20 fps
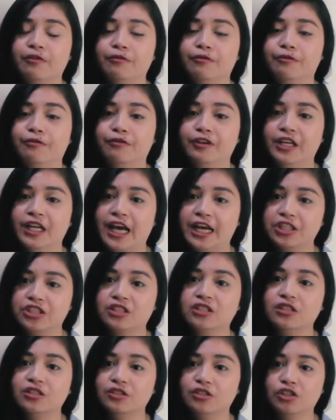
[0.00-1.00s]
financial
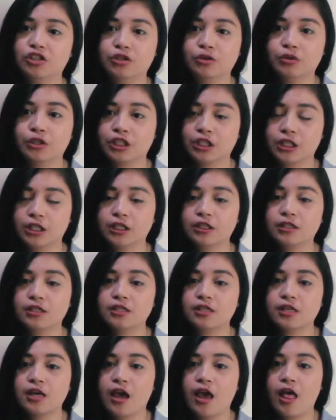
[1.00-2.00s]

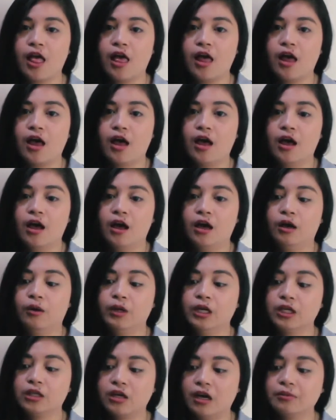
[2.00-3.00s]
institutions, when
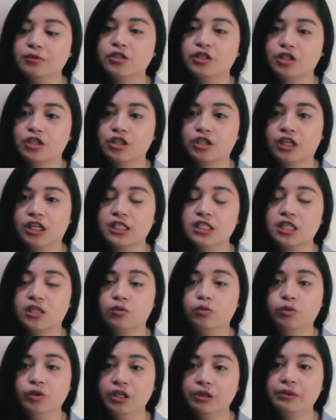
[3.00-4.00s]
it comes to insurance, that
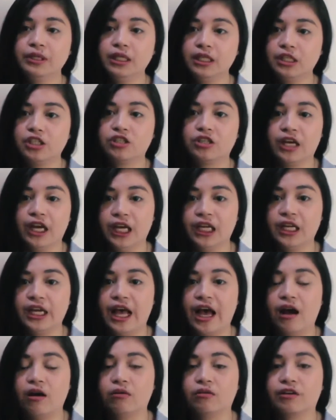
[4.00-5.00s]
we really train
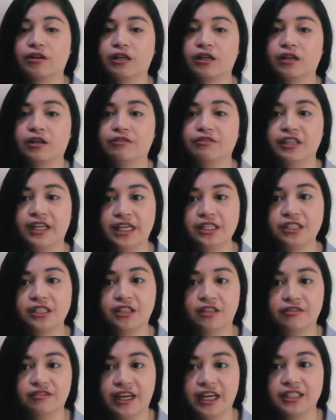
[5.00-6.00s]
our financial
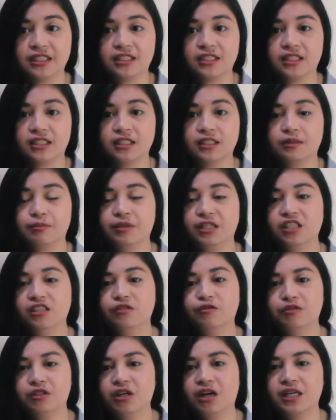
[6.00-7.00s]
advisors, because
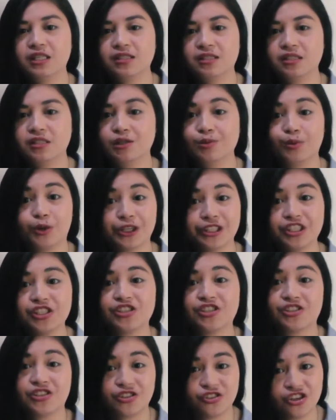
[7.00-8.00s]
for us this is more than
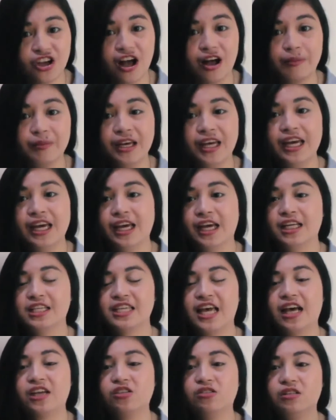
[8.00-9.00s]
just a job. It's
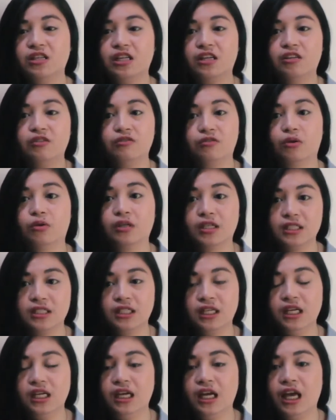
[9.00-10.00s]
actually an
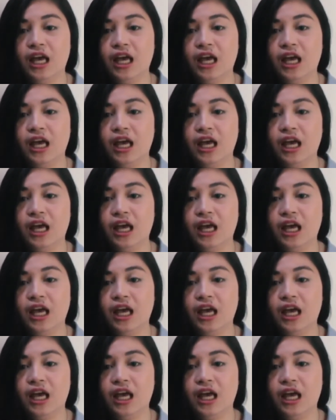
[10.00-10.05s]
advocacy.